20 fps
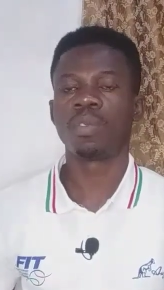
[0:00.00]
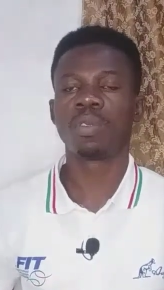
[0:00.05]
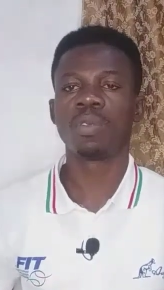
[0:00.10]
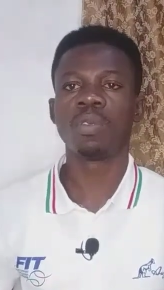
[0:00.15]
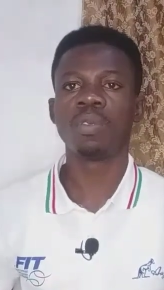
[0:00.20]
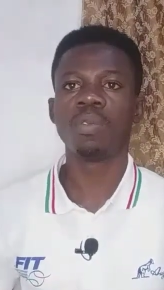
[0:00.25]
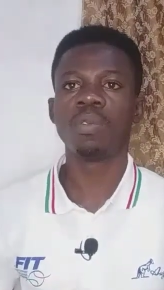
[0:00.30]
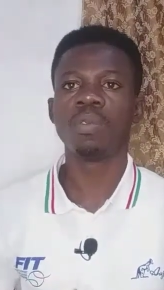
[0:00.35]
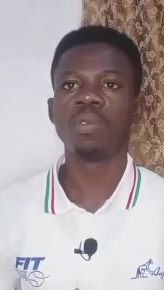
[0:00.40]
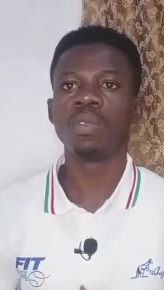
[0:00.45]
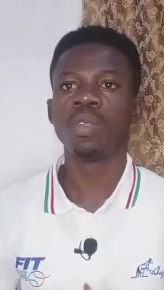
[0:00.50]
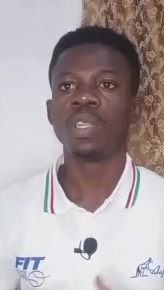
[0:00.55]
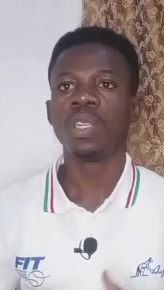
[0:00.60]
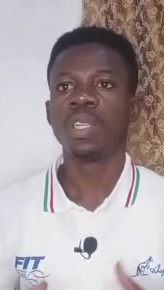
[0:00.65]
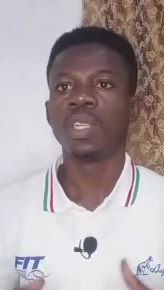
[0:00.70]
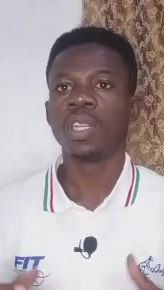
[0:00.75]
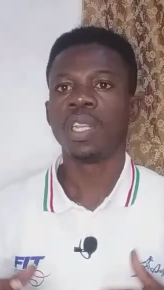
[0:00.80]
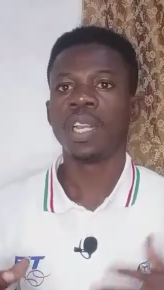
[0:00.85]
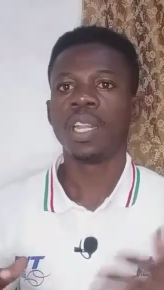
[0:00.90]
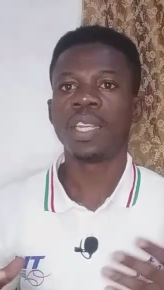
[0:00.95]
So
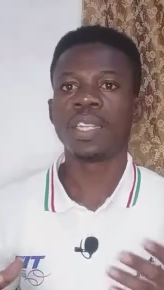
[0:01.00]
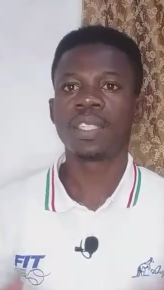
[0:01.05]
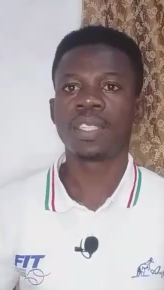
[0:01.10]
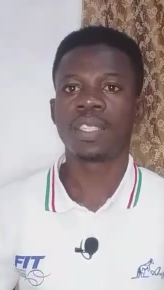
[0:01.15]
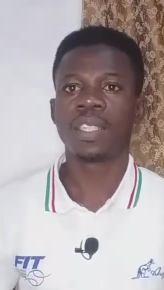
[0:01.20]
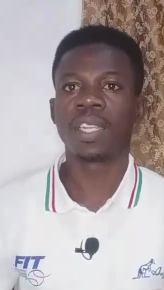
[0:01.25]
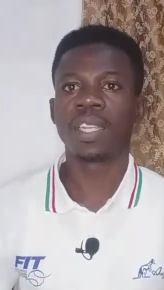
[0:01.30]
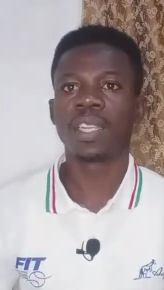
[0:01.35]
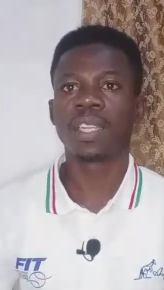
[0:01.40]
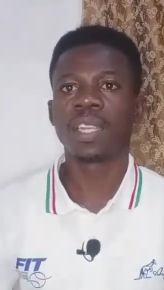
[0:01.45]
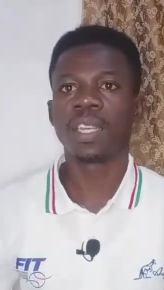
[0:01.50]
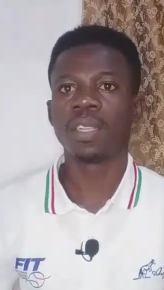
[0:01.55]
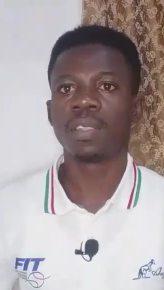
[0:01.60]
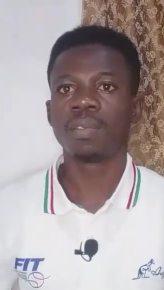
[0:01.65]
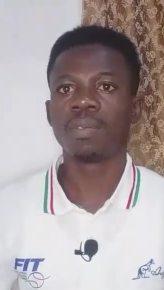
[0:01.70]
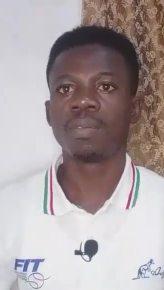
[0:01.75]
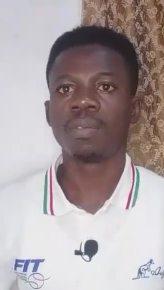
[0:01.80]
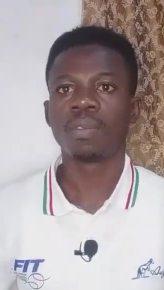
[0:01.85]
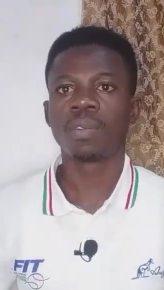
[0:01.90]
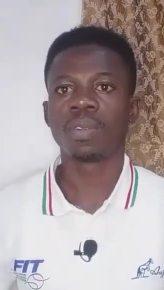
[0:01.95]
let's take
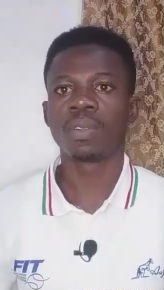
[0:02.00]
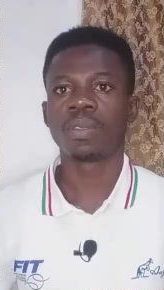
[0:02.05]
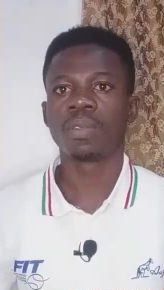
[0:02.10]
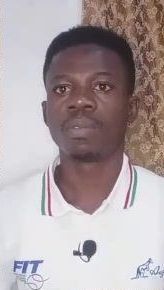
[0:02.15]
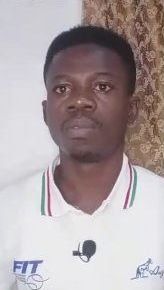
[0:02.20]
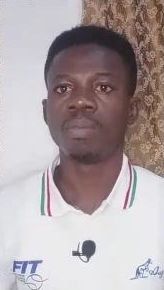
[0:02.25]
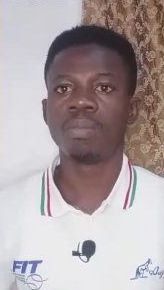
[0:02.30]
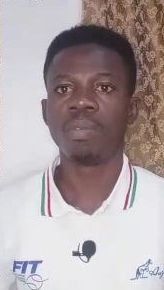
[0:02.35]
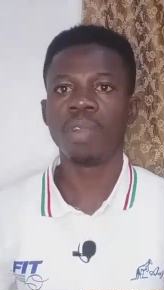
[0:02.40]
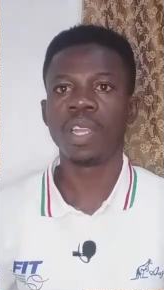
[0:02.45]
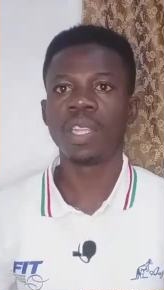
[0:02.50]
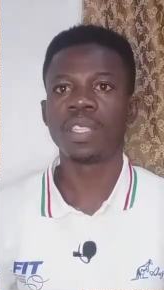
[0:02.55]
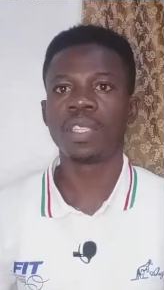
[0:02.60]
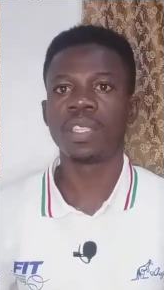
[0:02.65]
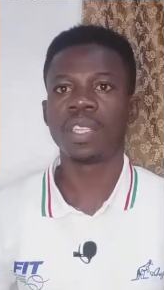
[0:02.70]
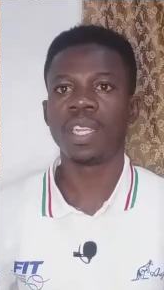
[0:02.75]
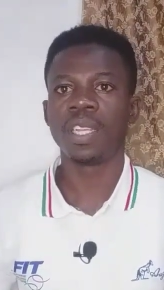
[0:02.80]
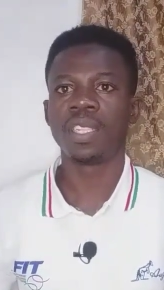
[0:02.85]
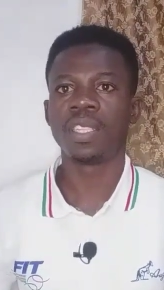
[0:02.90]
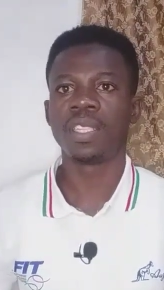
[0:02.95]

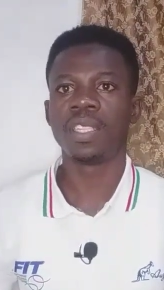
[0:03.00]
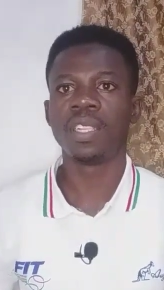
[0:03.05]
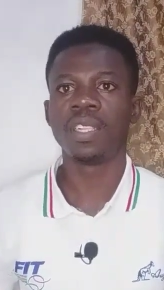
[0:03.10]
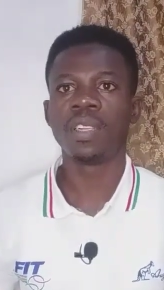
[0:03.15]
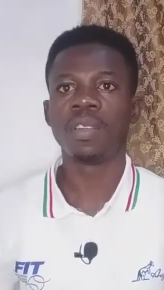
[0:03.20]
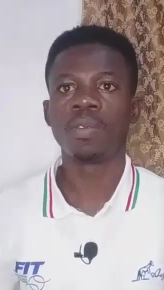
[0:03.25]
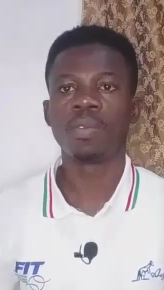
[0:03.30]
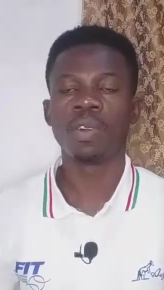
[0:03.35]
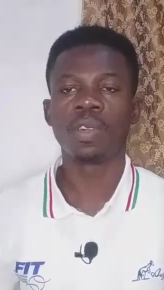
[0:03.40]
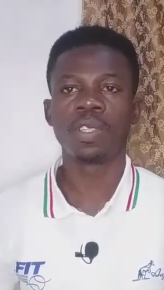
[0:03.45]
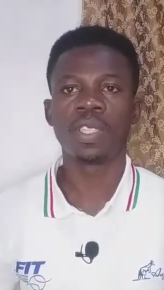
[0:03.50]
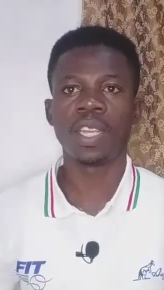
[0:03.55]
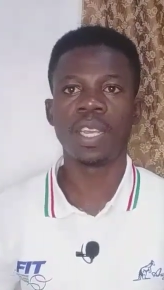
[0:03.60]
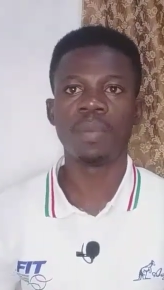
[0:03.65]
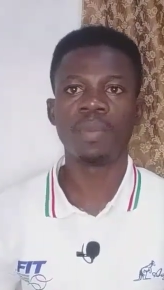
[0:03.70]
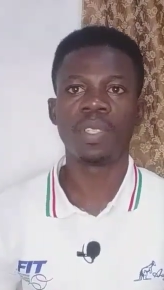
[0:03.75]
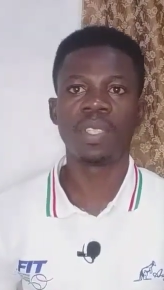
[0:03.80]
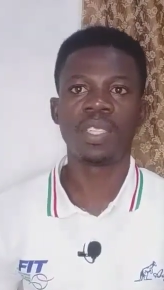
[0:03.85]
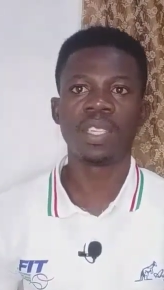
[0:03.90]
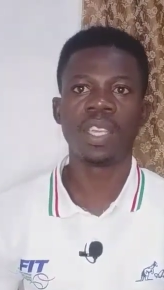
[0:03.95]
wait and see what
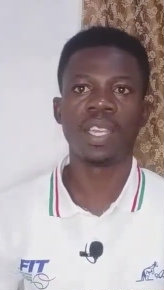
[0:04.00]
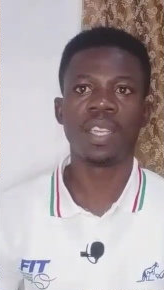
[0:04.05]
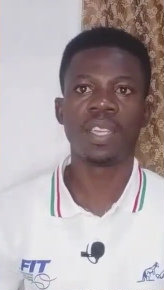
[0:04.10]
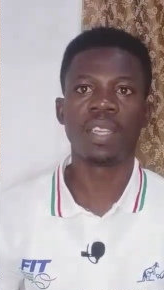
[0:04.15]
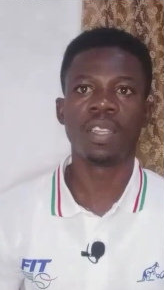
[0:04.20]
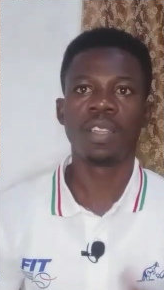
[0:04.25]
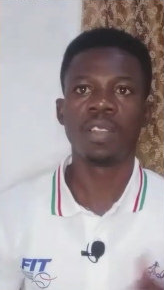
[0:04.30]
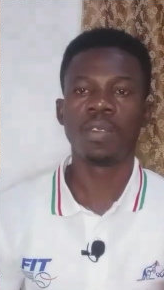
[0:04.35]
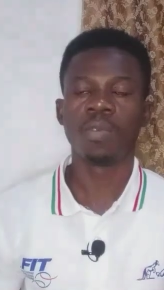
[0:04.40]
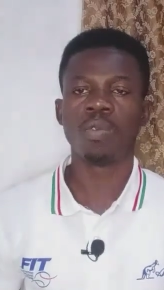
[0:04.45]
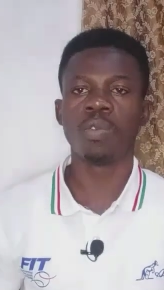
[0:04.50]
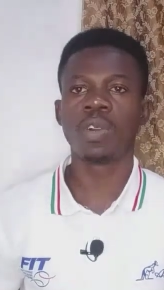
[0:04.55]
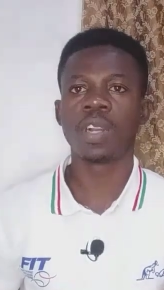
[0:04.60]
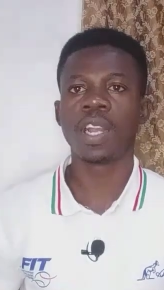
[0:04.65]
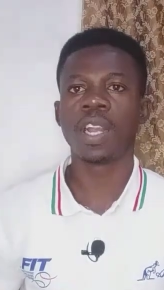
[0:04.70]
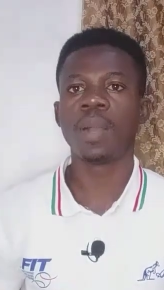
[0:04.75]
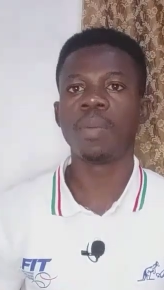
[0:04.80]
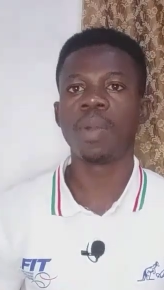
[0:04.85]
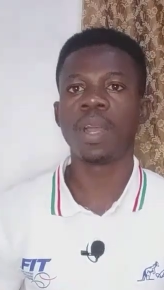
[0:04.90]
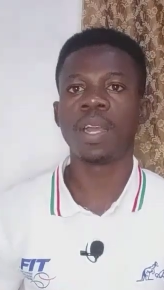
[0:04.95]
MTN will
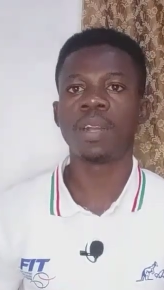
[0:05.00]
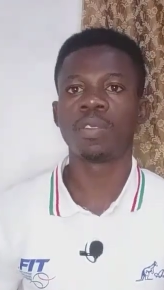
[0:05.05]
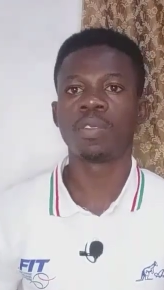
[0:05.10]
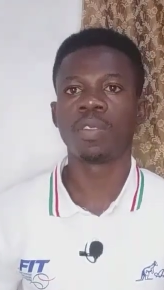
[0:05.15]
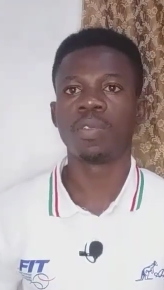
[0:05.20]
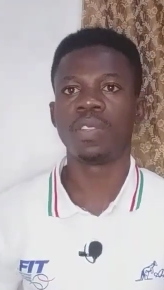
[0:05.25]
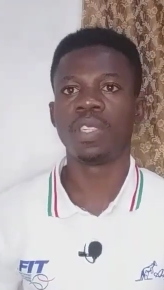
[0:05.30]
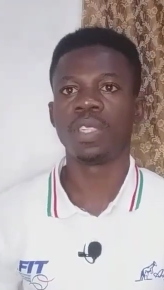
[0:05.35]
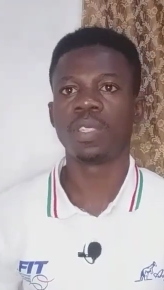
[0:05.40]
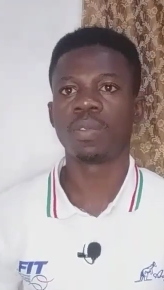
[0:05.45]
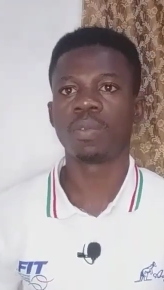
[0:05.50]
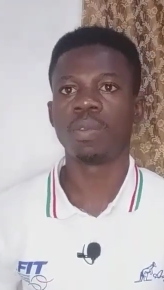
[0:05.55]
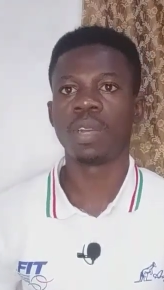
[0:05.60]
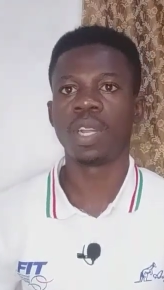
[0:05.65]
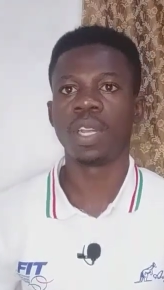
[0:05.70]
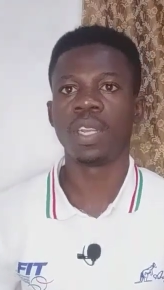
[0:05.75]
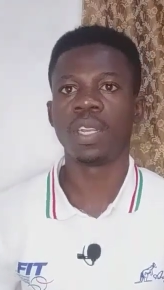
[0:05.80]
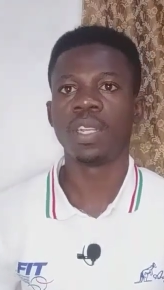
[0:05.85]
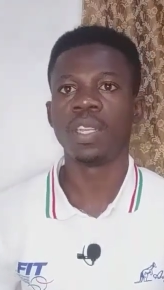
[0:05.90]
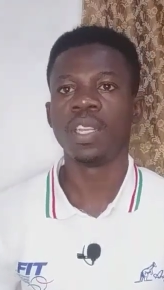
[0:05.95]
come out of this
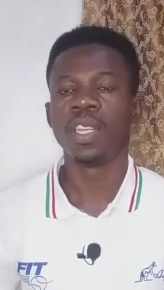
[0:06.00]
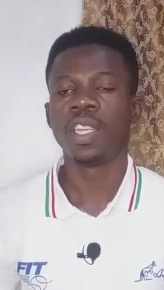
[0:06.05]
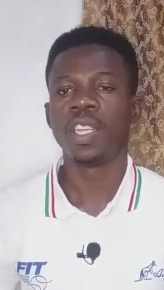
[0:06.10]
one.